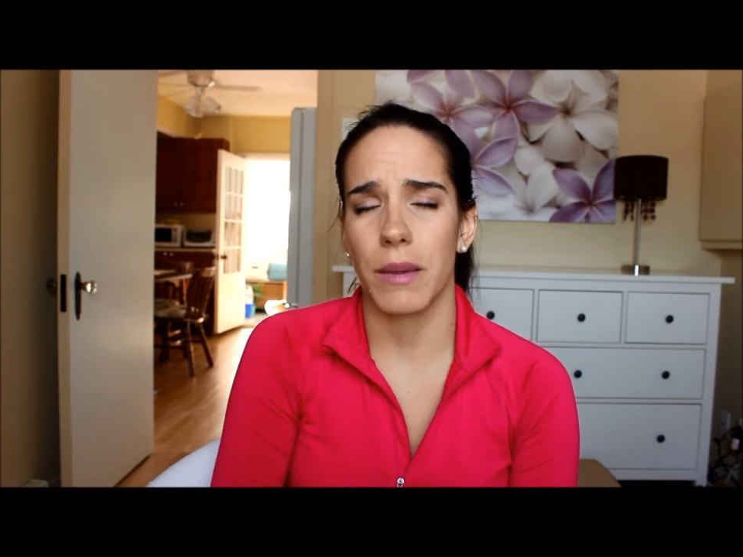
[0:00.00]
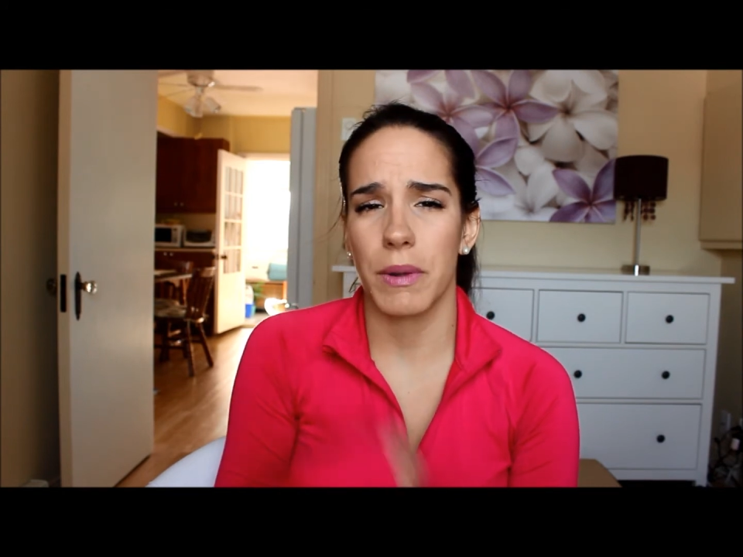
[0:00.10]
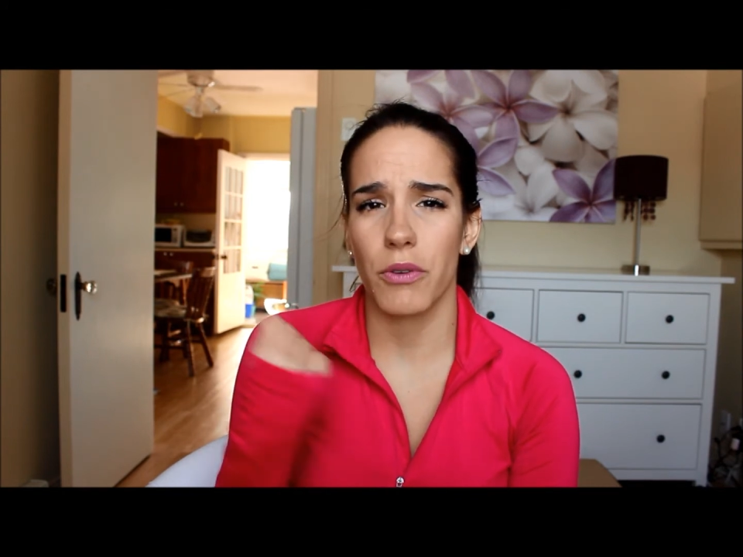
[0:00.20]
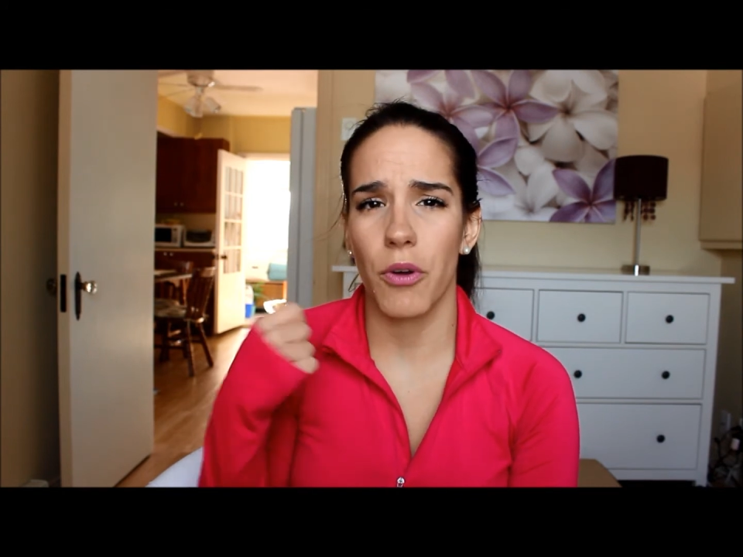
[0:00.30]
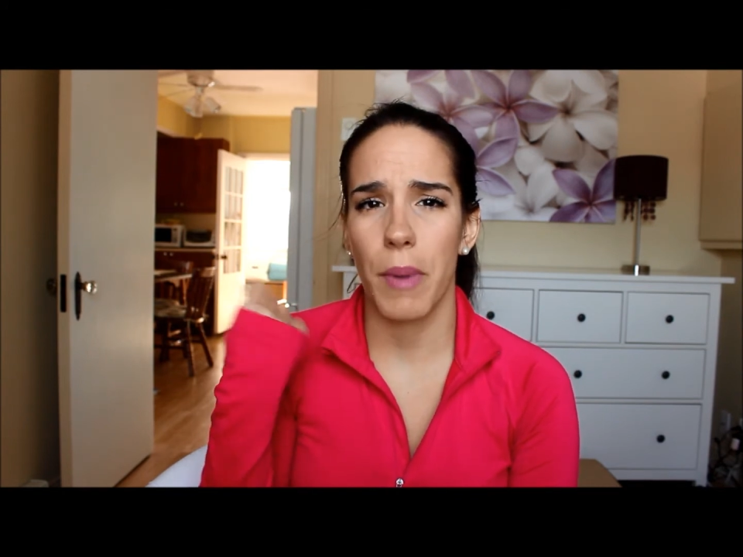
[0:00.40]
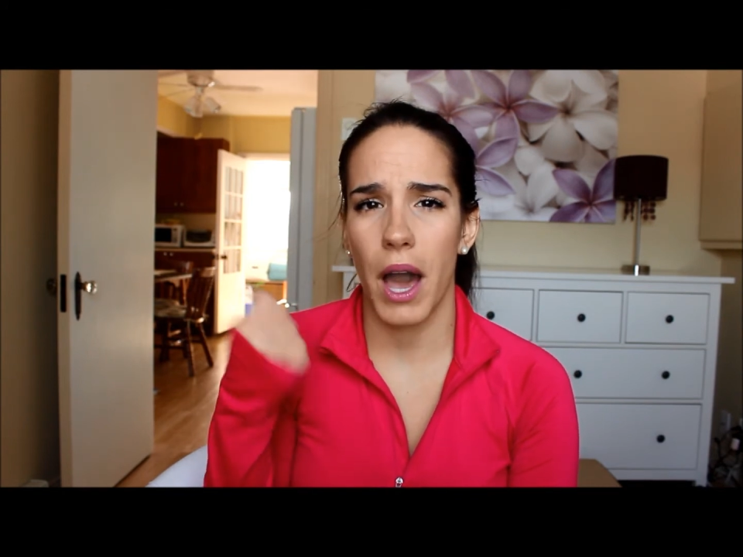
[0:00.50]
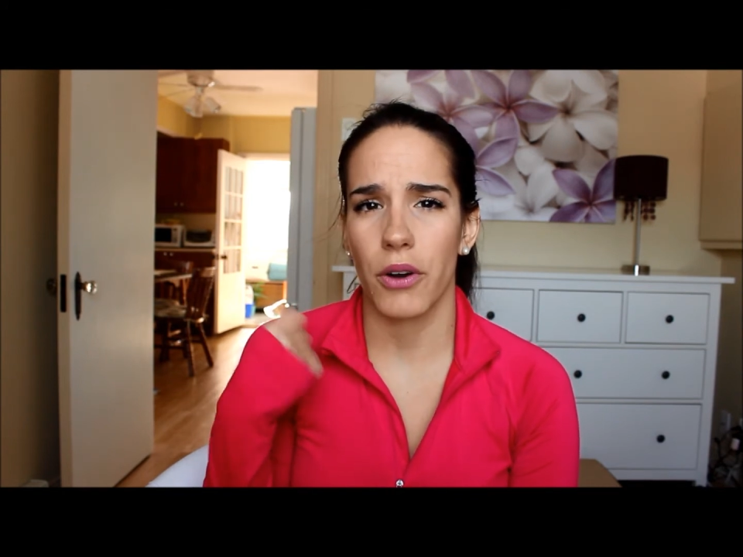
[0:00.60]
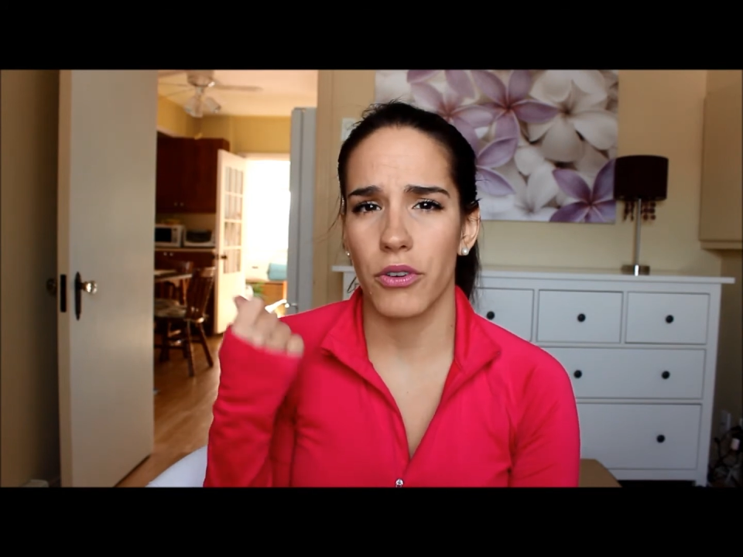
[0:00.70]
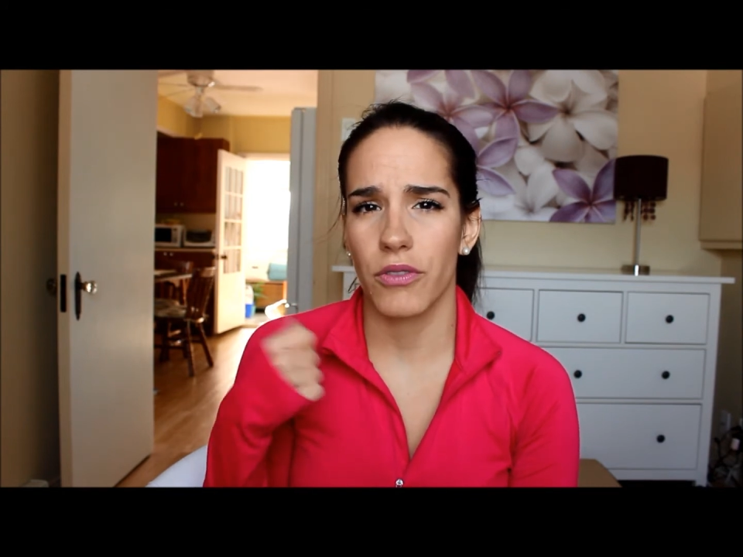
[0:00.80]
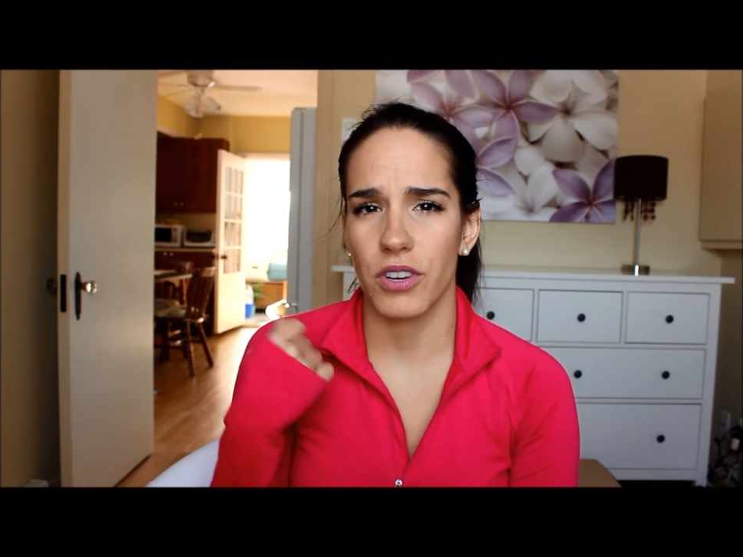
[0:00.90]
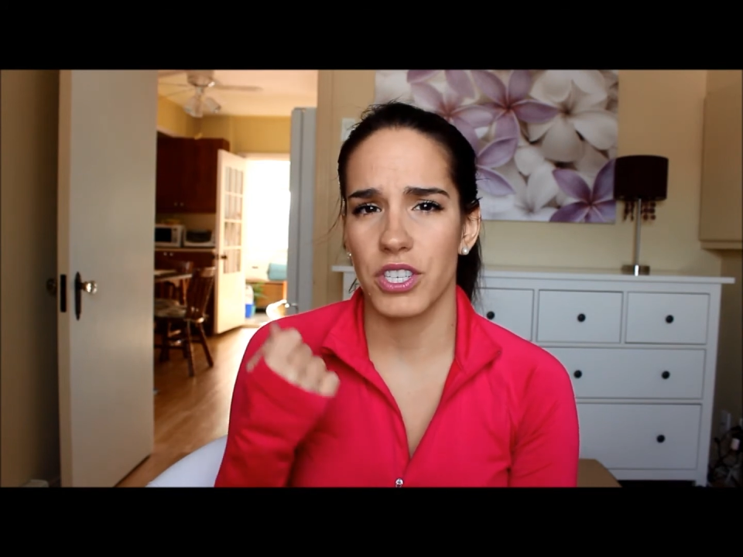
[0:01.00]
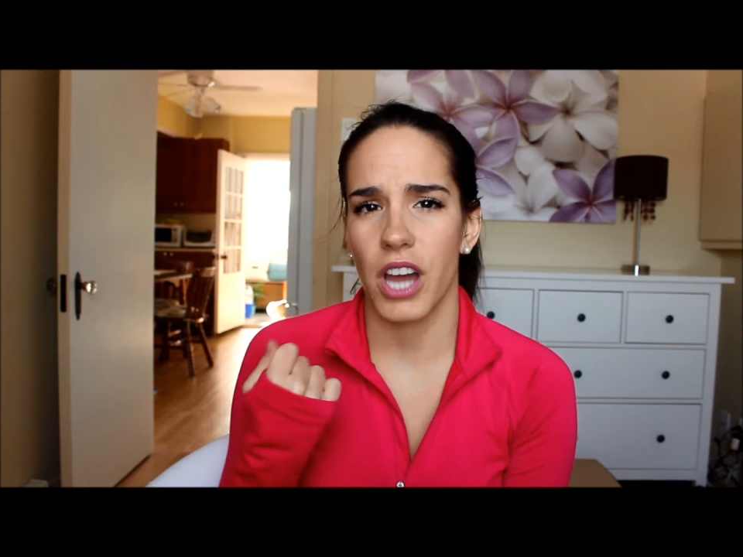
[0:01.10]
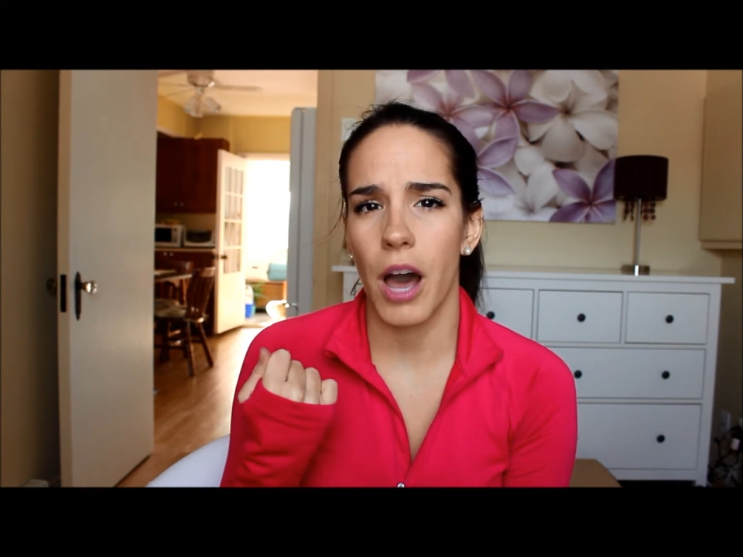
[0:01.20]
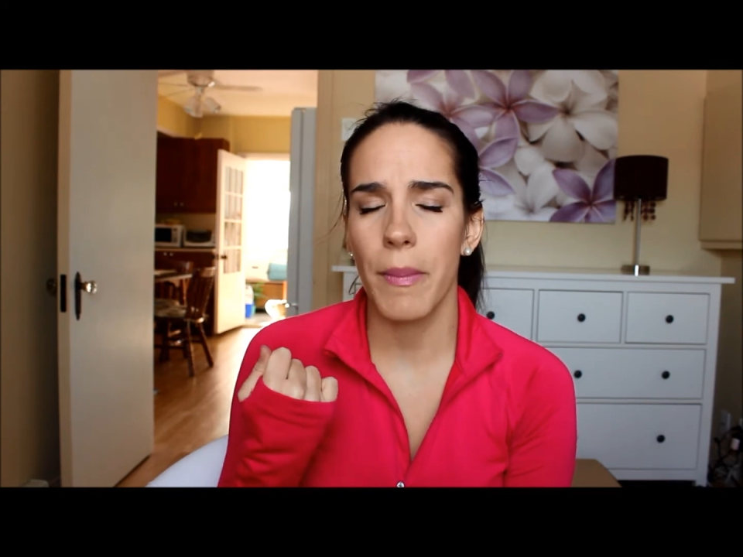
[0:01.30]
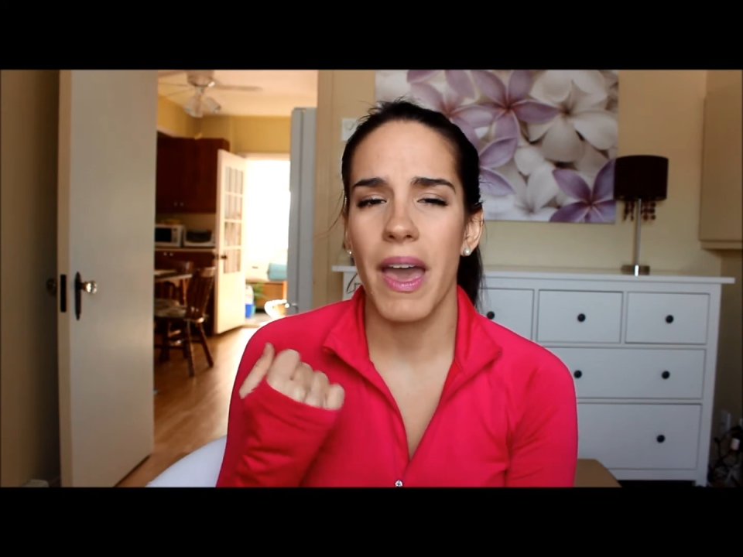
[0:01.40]
mineral powder over
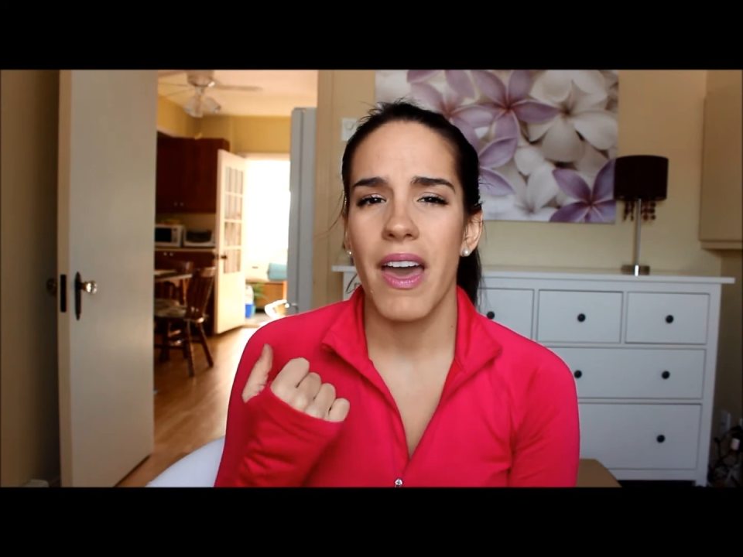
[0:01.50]
top.